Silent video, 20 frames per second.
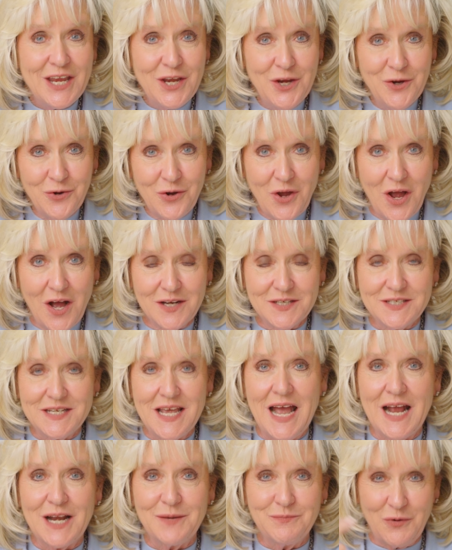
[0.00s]
ear
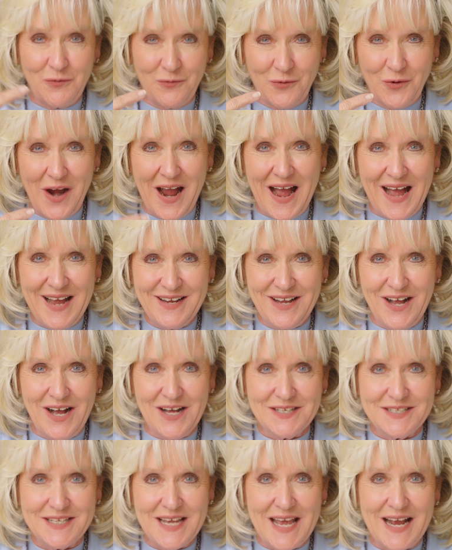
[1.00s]
contact before eye
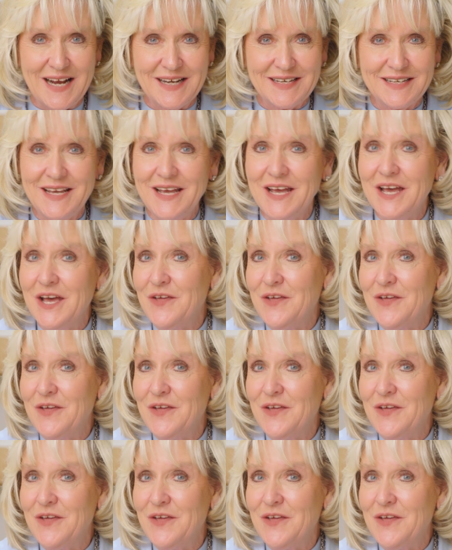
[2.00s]
contact.